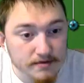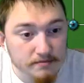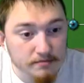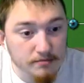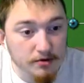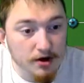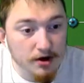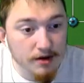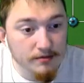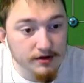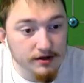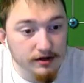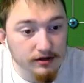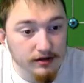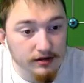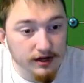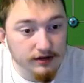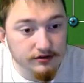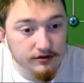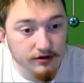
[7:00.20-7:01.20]
Probably
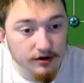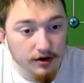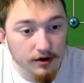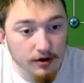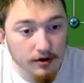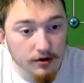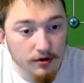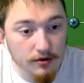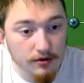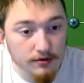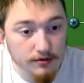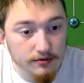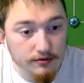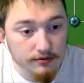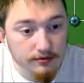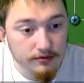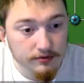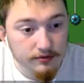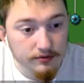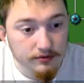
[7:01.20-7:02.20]
collector. Oh,
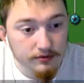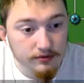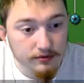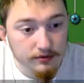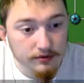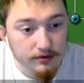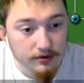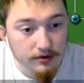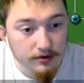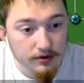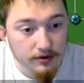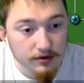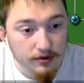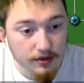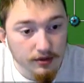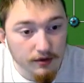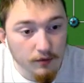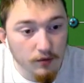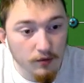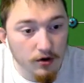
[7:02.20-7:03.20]

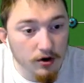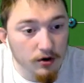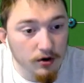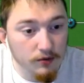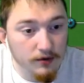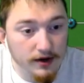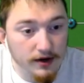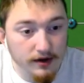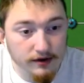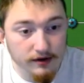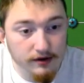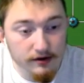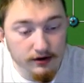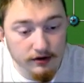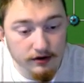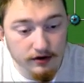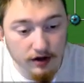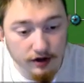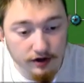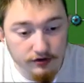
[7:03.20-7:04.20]
the wall right here
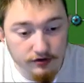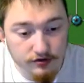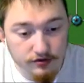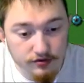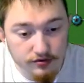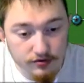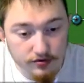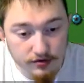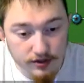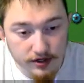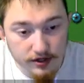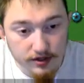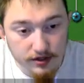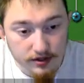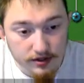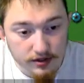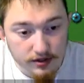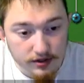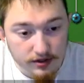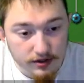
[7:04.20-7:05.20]
got destroyed,
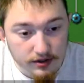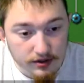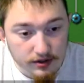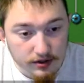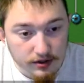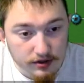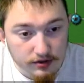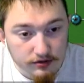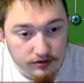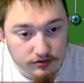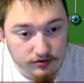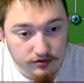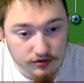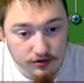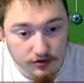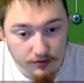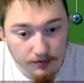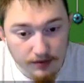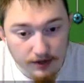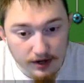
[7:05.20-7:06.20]

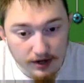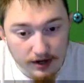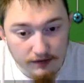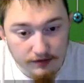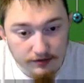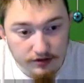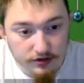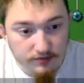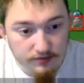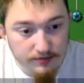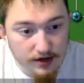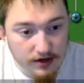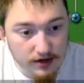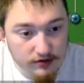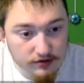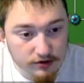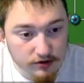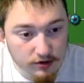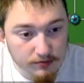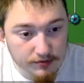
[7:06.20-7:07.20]
so we have a
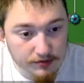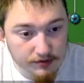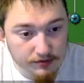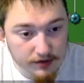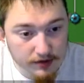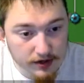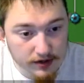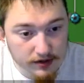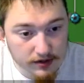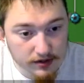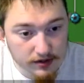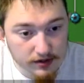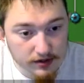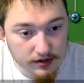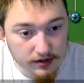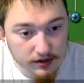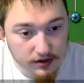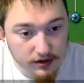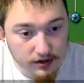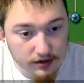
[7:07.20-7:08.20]
space open right here
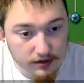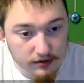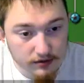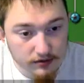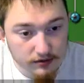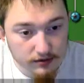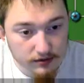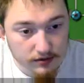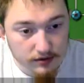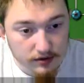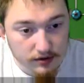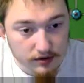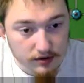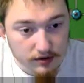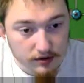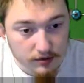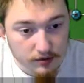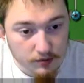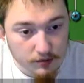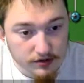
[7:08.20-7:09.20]
now,
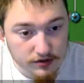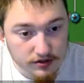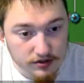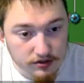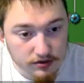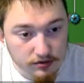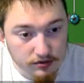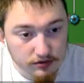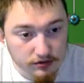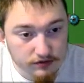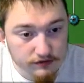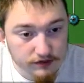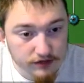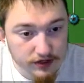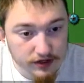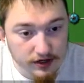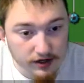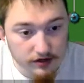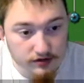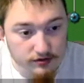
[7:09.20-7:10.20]
which looks very
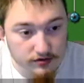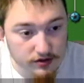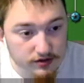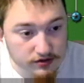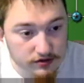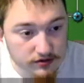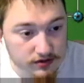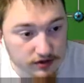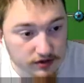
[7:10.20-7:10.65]
dangerous.